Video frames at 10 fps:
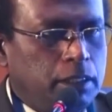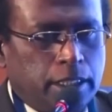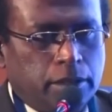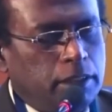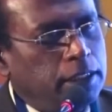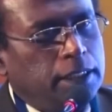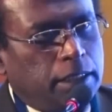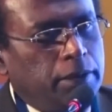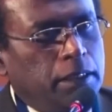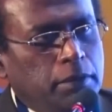technology is
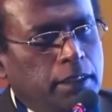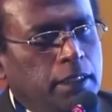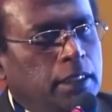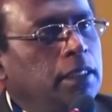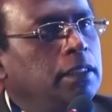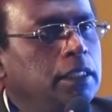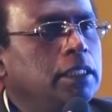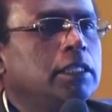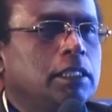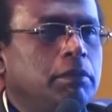available, this
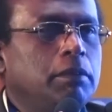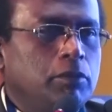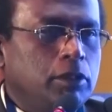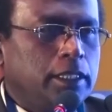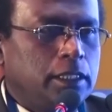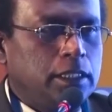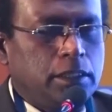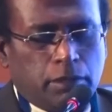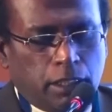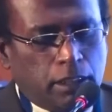has to be more
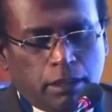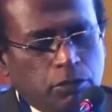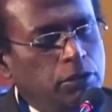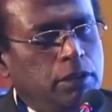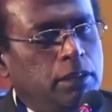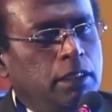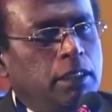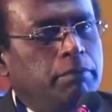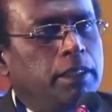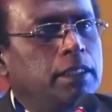extensively used
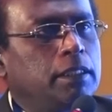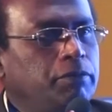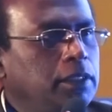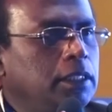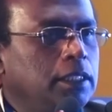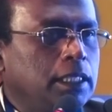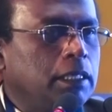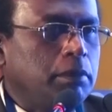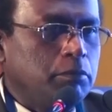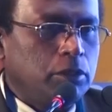because the physicians
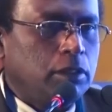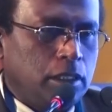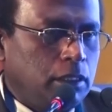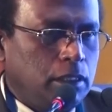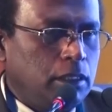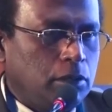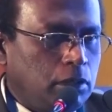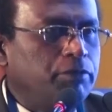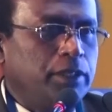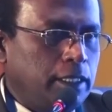can be more
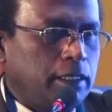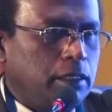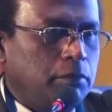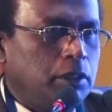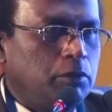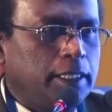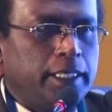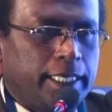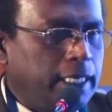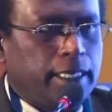confident about what
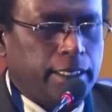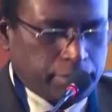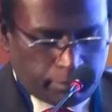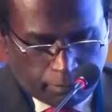they are handling.